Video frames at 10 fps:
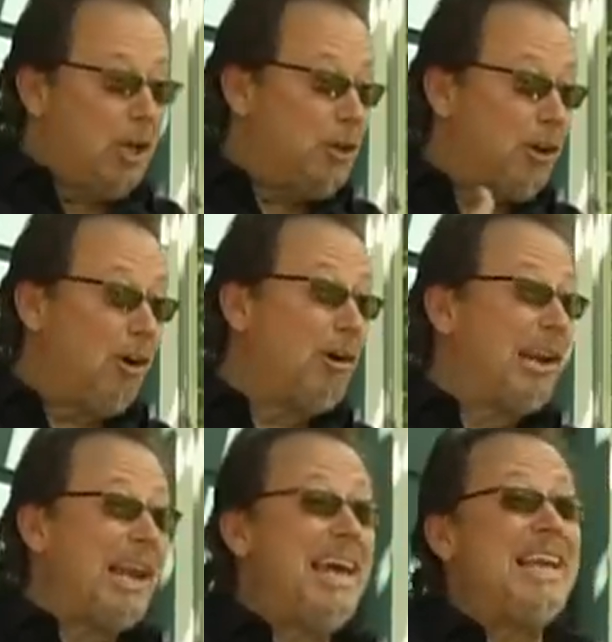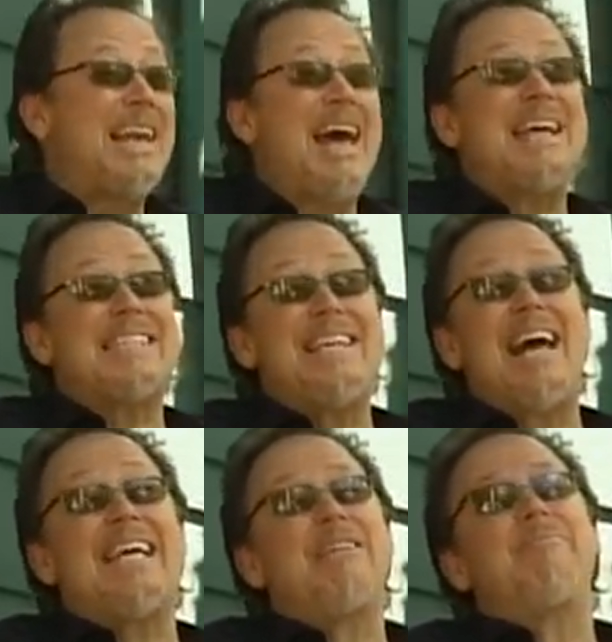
You know, and late last night,